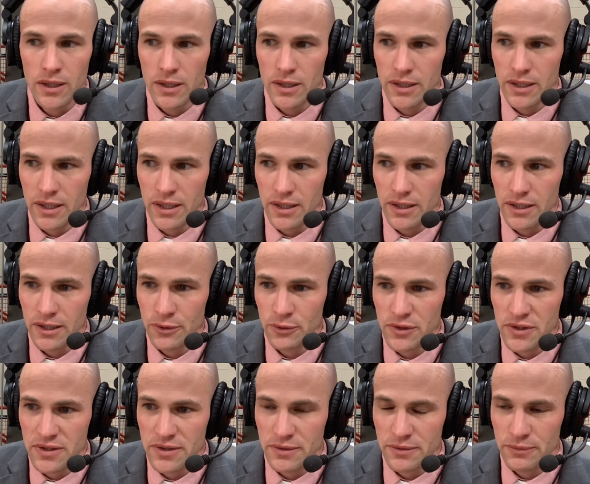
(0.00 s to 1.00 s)
Yeah, it
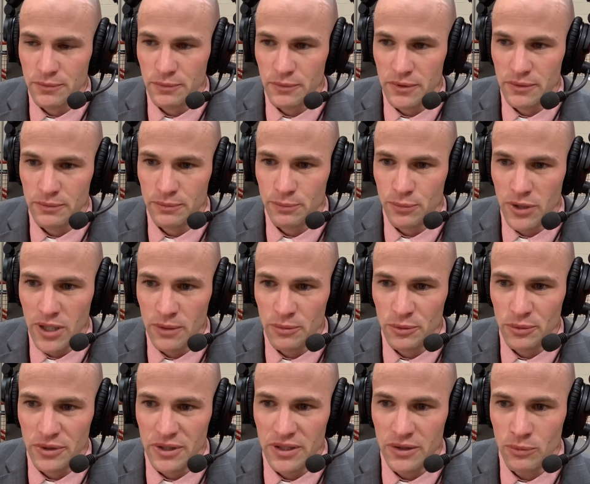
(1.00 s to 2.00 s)
was
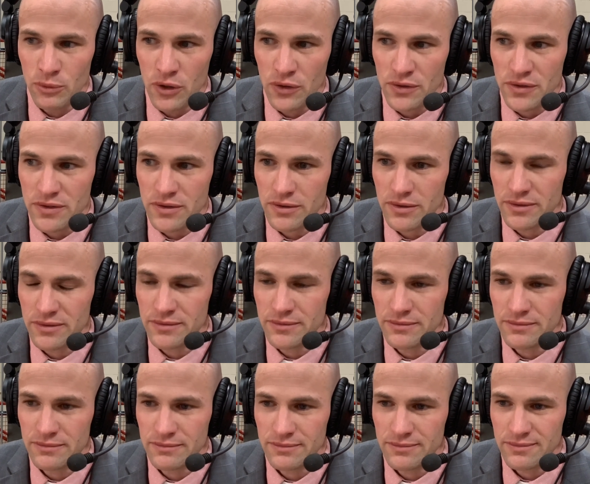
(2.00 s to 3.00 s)
probably the most,
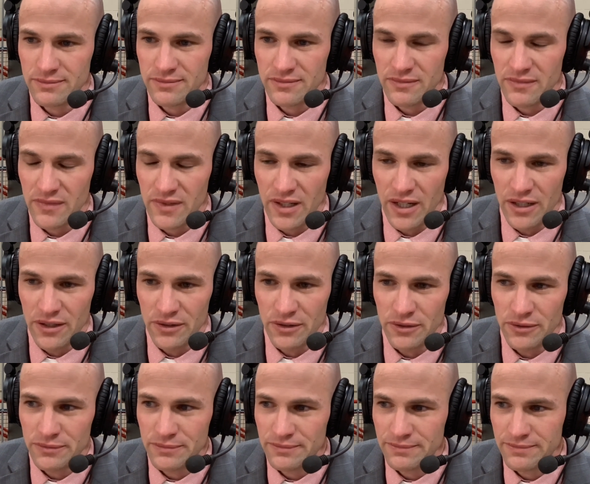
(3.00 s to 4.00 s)
I don't
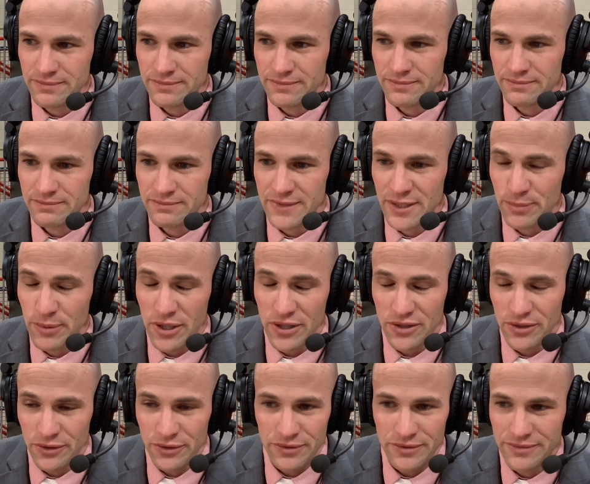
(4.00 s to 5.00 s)
know,
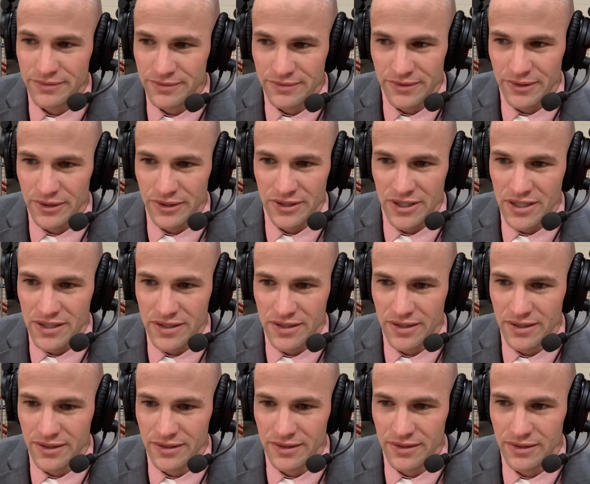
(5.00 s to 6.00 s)
special. Just,
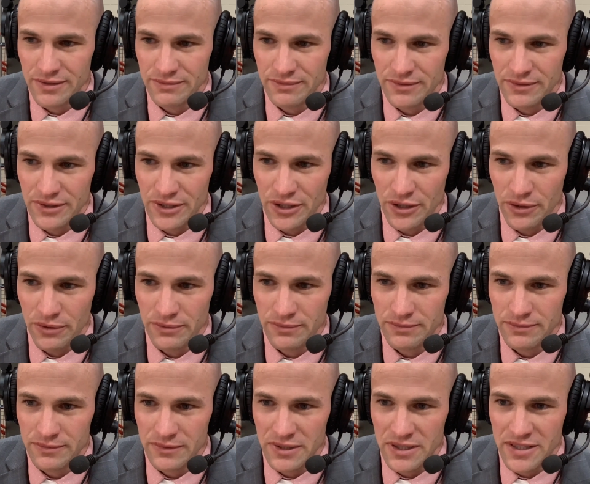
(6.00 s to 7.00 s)
you
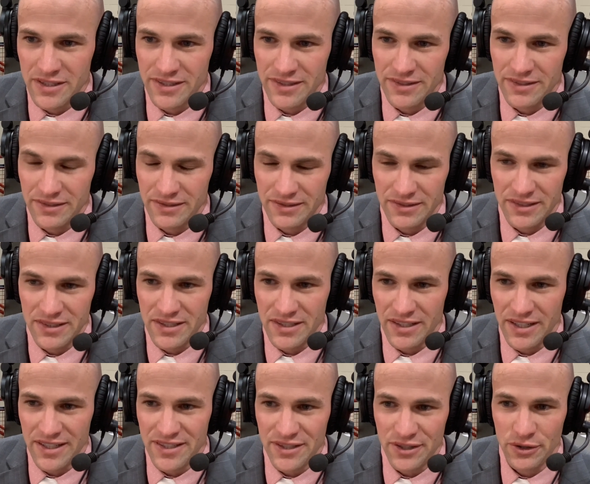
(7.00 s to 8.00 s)
know, it's
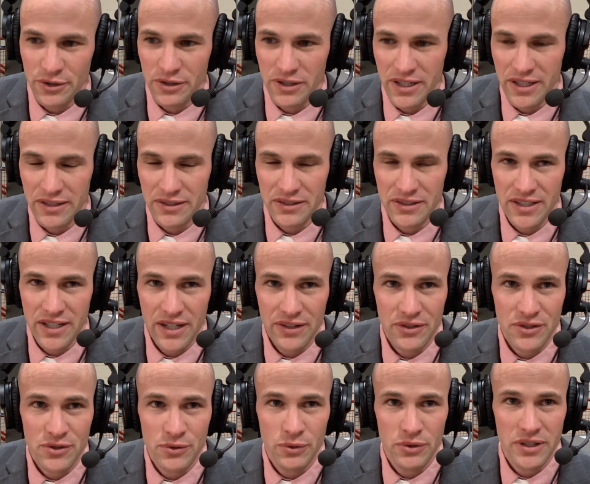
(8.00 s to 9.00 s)
nice to go to a Catholic
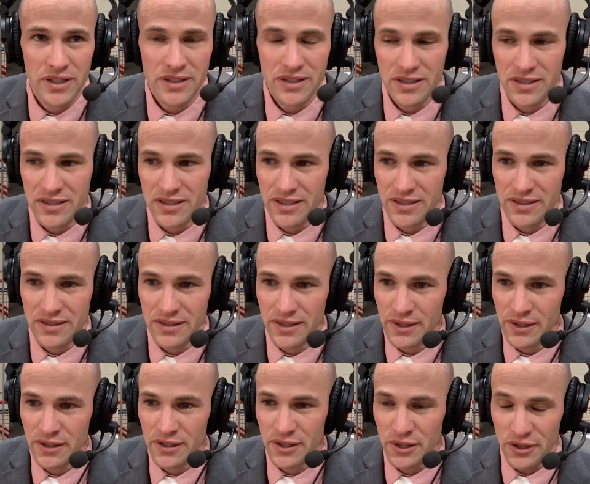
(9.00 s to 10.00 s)
school like this because,
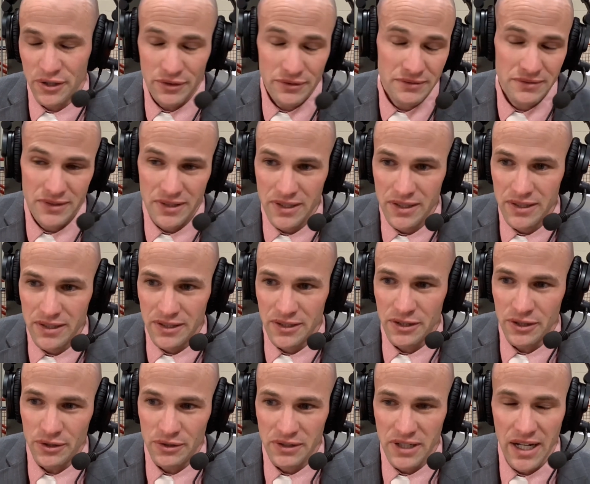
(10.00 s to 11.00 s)
you
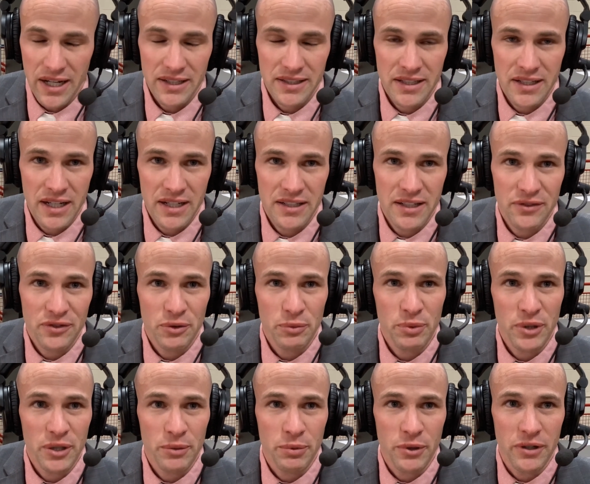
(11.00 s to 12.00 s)
know, God definitely
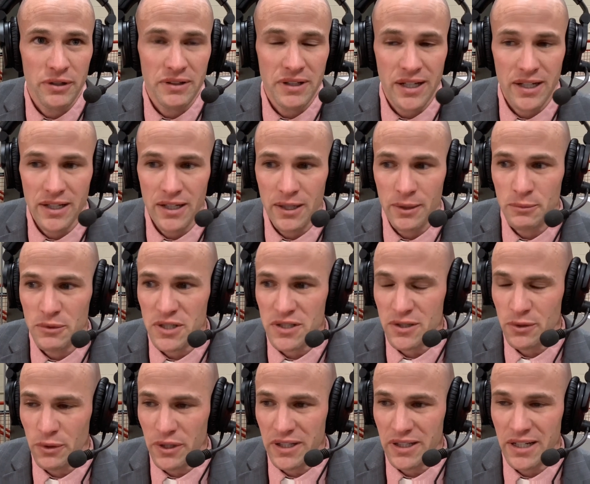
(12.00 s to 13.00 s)
played a part in that game, just the
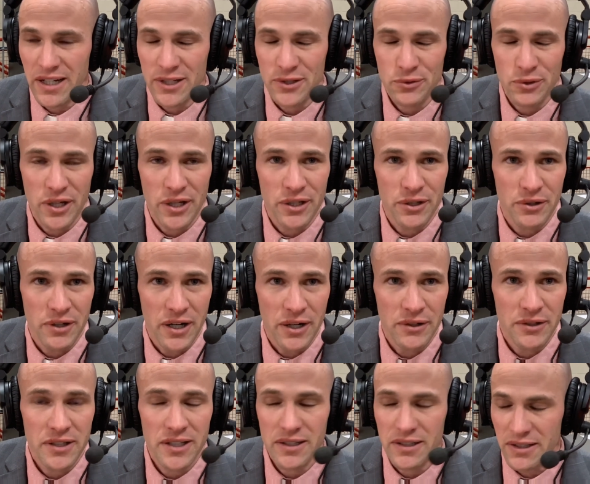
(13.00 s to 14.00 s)
way the guys rallied around
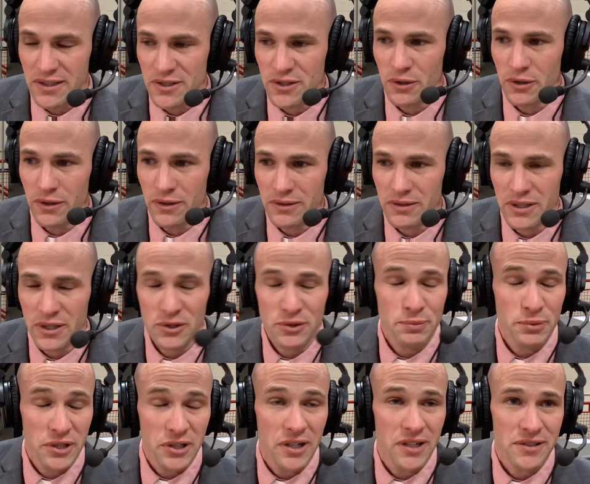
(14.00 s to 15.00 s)
it, and so it was
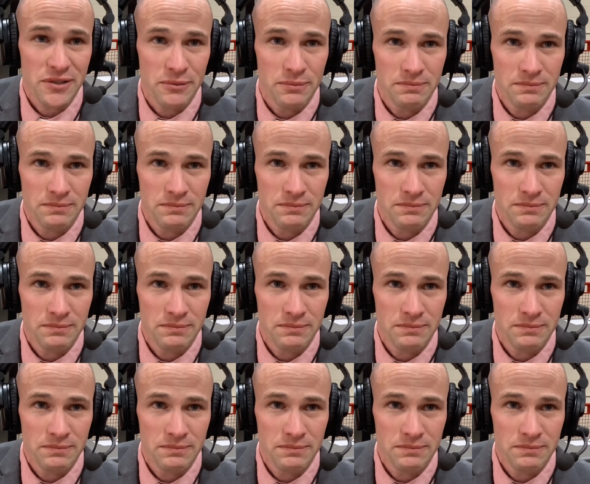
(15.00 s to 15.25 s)
pretty awesome.